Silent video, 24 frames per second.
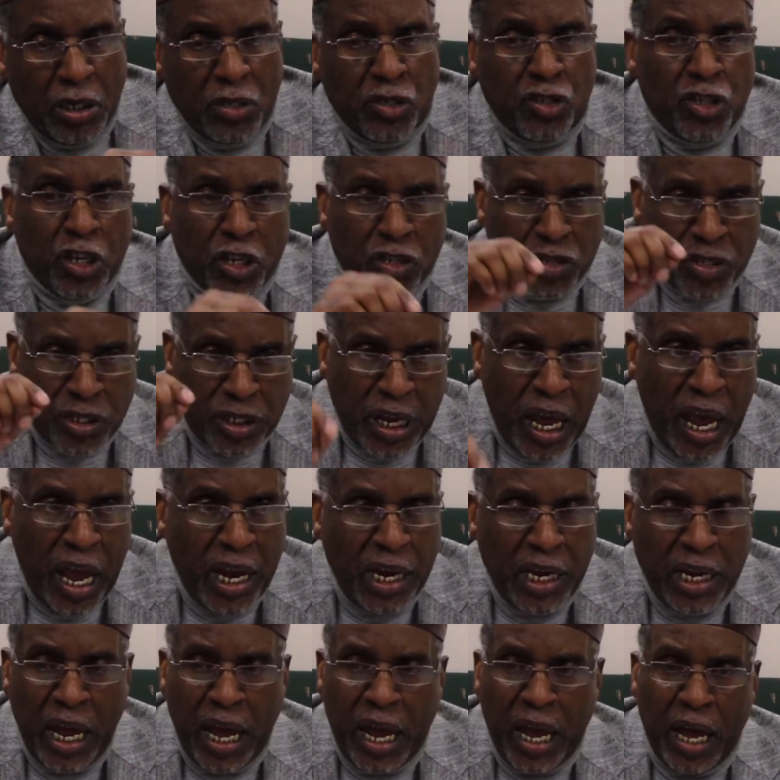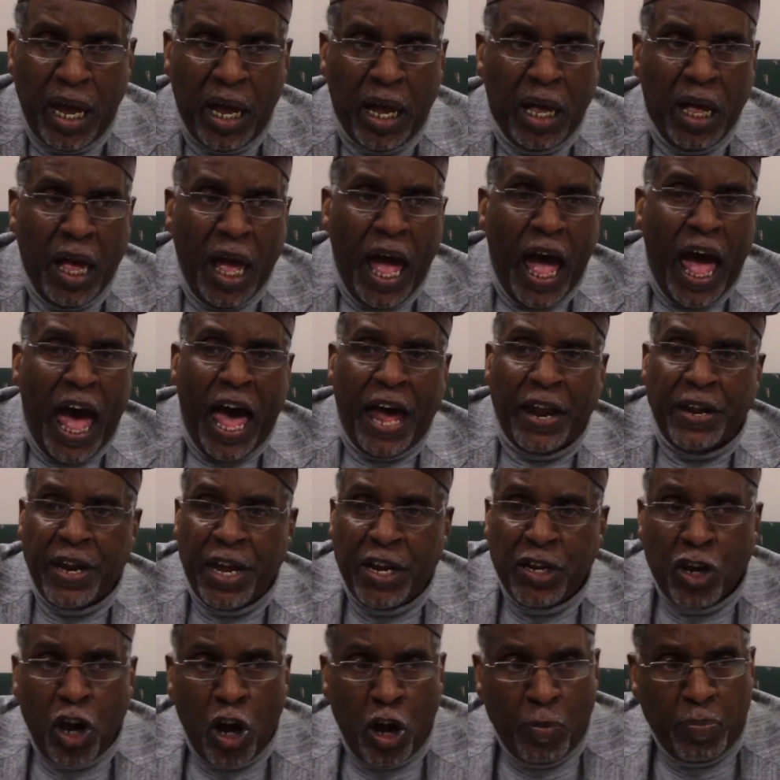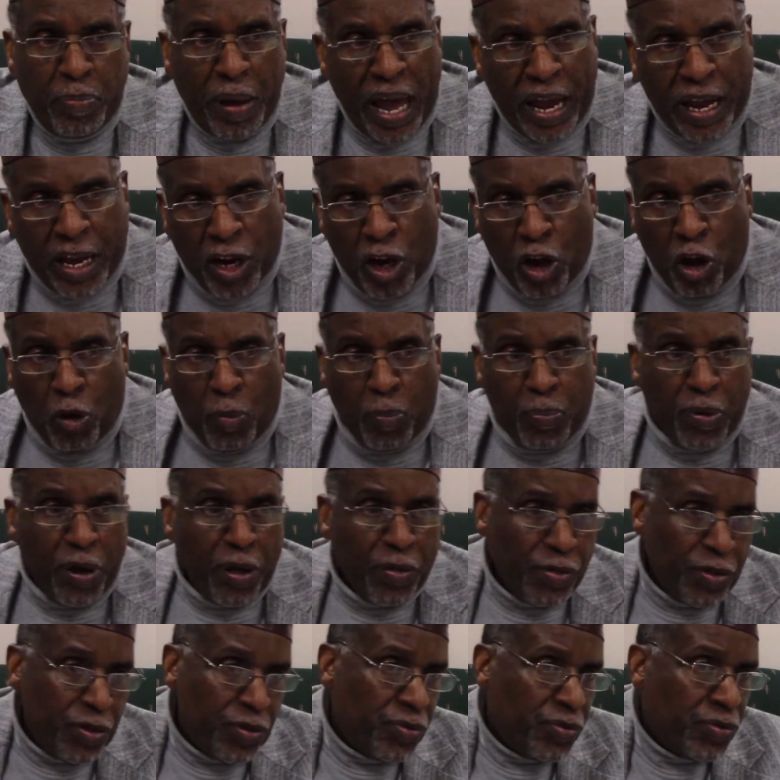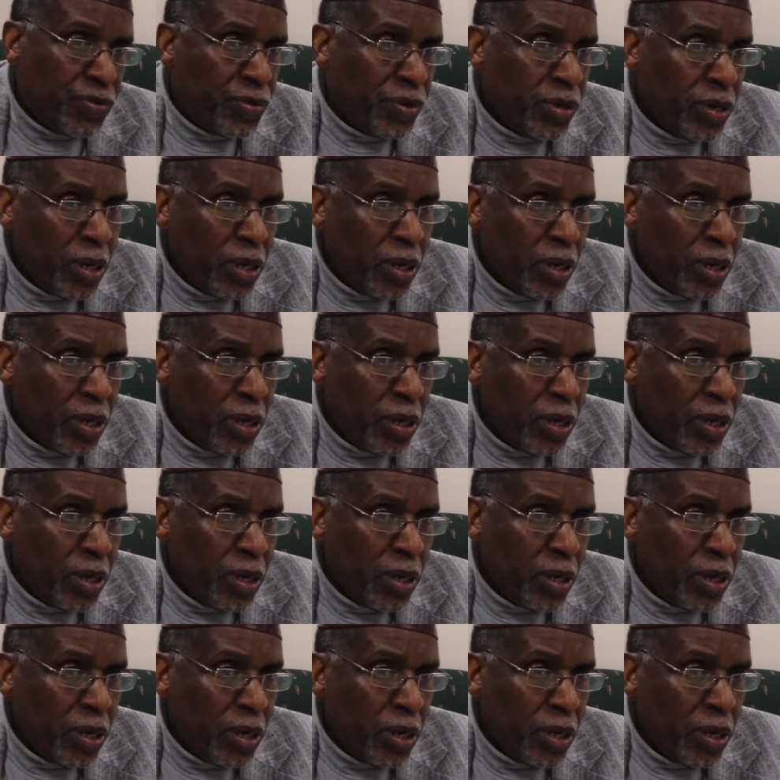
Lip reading: to stand there and then come back and help others.